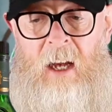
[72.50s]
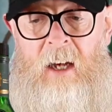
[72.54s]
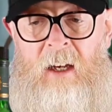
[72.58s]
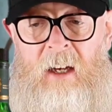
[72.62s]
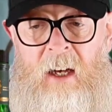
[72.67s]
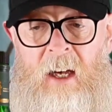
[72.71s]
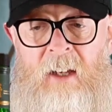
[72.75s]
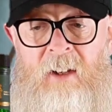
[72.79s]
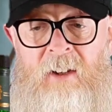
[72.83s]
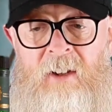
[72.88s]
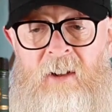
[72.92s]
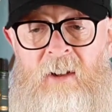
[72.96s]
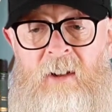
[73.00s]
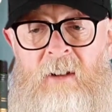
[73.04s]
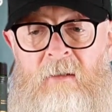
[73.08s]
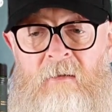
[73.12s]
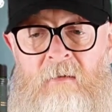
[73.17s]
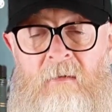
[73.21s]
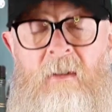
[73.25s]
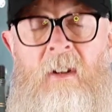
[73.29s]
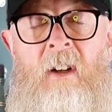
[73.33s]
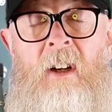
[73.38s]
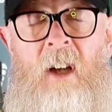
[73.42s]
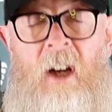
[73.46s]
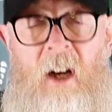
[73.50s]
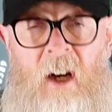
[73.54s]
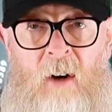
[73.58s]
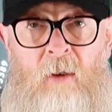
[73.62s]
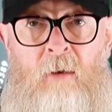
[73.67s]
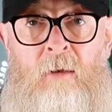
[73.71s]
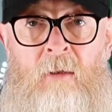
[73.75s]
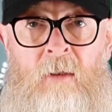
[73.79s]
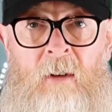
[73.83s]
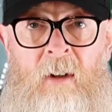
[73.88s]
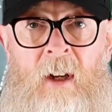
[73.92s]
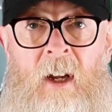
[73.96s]
it needs,
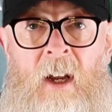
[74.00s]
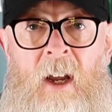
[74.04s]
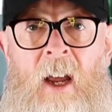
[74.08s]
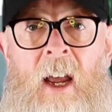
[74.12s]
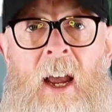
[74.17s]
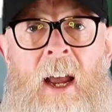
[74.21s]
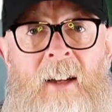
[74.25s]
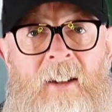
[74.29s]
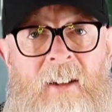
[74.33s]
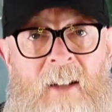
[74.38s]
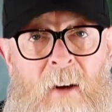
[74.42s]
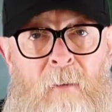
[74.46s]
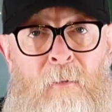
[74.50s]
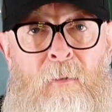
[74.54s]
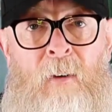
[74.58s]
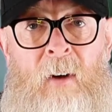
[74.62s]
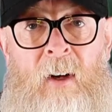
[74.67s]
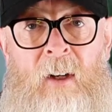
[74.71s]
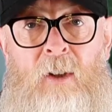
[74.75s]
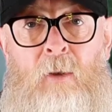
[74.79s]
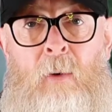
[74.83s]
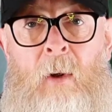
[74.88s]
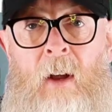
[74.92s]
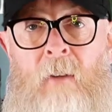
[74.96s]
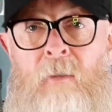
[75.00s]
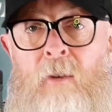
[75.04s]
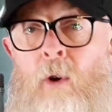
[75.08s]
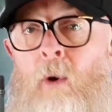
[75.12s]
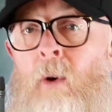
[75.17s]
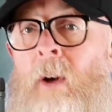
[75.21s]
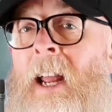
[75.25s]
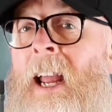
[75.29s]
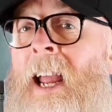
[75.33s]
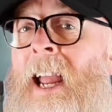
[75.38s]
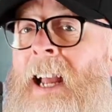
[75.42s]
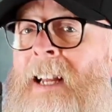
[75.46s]
it's Glenfiddich
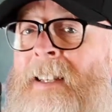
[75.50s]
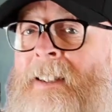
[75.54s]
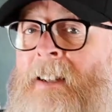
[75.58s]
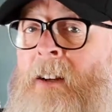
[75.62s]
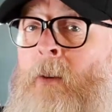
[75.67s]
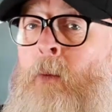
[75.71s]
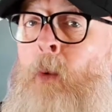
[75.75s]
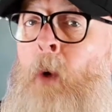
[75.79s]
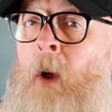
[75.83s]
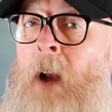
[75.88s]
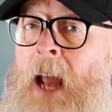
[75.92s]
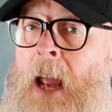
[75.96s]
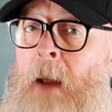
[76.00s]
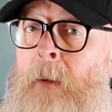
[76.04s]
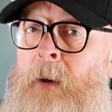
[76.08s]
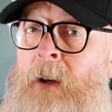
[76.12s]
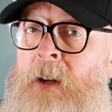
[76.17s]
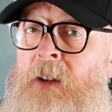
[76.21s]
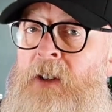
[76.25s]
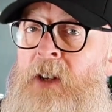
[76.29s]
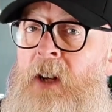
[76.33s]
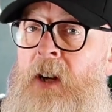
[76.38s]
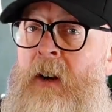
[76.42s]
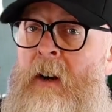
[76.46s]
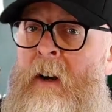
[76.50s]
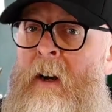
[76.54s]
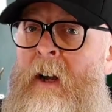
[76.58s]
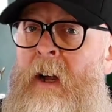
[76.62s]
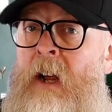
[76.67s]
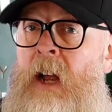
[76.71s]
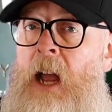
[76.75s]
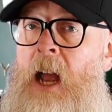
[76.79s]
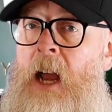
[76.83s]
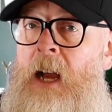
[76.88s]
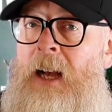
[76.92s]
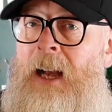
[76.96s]
12-year-old. It's what I would consider
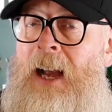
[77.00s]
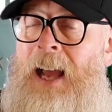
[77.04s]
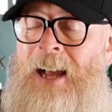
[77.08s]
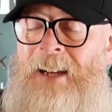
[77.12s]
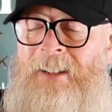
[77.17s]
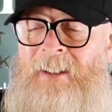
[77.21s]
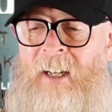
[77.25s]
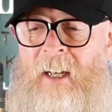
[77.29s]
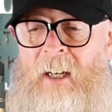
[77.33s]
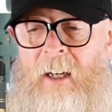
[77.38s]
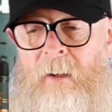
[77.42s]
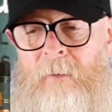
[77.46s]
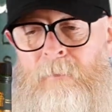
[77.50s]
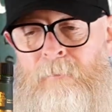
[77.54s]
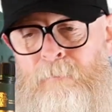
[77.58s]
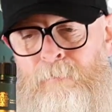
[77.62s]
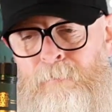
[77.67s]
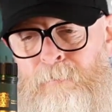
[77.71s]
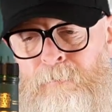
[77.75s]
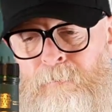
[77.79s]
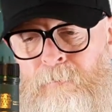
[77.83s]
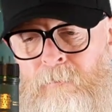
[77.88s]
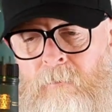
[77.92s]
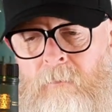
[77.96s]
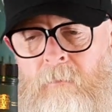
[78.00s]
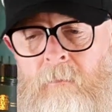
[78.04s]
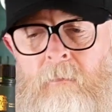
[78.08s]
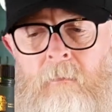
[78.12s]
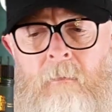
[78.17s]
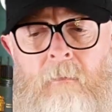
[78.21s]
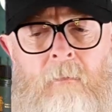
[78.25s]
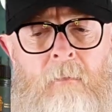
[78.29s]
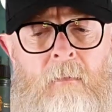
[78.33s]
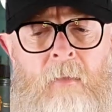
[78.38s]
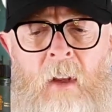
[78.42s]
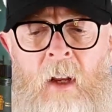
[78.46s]
a classic.
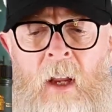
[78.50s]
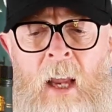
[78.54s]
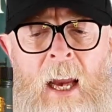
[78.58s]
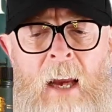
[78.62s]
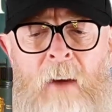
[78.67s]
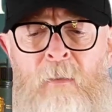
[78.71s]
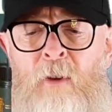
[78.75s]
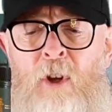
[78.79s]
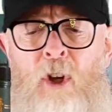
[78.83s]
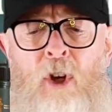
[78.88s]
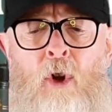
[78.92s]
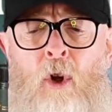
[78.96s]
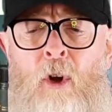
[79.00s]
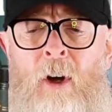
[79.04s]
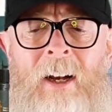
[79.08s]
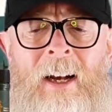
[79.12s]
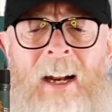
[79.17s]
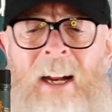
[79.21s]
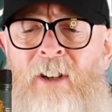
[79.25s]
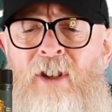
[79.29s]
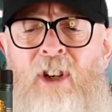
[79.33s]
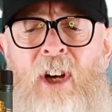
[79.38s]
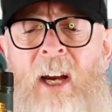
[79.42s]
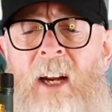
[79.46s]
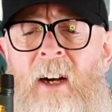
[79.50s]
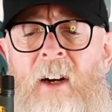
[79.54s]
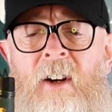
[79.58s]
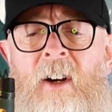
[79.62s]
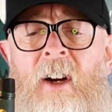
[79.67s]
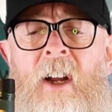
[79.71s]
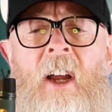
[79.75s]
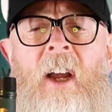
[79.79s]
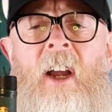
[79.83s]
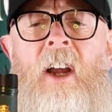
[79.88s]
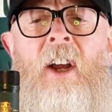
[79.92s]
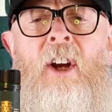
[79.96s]
Even the
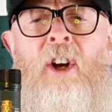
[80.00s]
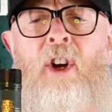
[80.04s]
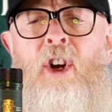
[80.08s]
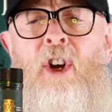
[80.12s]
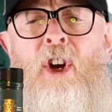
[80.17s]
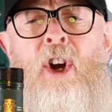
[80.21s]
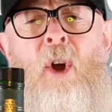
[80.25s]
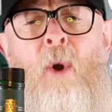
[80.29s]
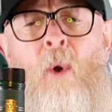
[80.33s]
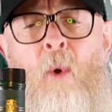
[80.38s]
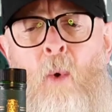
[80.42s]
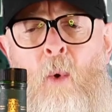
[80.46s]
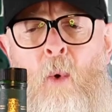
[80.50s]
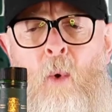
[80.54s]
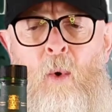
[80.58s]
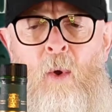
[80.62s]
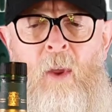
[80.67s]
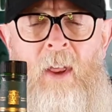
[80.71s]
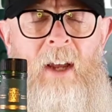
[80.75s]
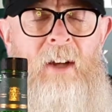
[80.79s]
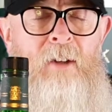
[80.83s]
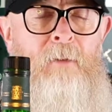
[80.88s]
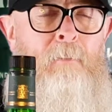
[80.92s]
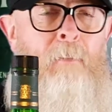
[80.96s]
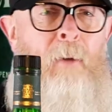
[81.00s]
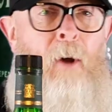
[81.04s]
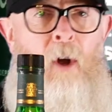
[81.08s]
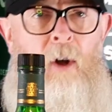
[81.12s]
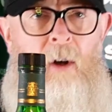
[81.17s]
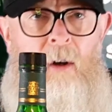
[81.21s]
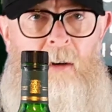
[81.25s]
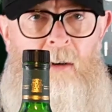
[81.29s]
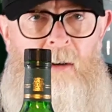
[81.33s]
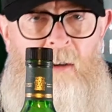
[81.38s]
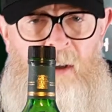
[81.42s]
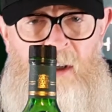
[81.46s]
non-initiated know this
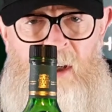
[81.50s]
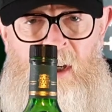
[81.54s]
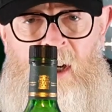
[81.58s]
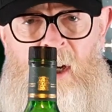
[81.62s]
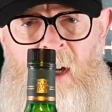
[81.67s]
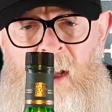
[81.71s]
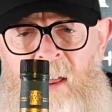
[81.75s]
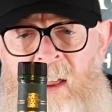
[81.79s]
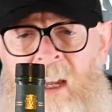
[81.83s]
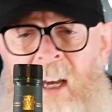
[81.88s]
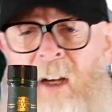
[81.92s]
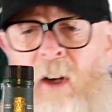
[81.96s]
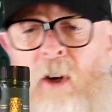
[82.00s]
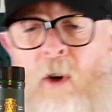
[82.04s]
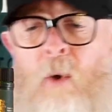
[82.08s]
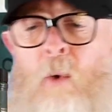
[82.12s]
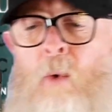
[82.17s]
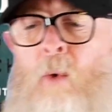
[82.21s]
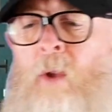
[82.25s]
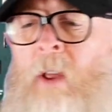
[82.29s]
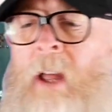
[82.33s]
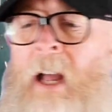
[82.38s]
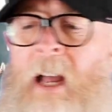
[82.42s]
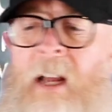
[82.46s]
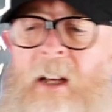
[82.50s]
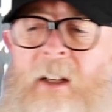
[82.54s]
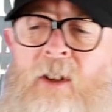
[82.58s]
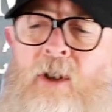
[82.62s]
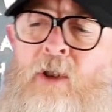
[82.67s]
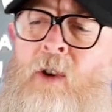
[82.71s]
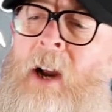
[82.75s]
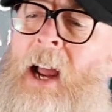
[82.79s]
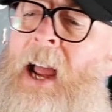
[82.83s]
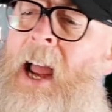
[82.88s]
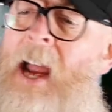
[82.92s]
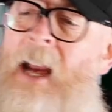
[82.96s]
bottle. They know that
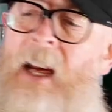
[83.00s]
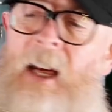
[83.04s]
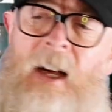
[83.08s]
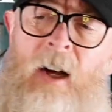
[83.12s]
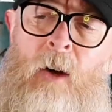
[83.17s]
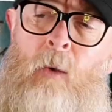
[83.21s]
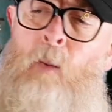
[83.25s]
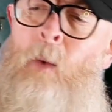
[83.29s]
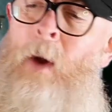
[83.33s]
triangular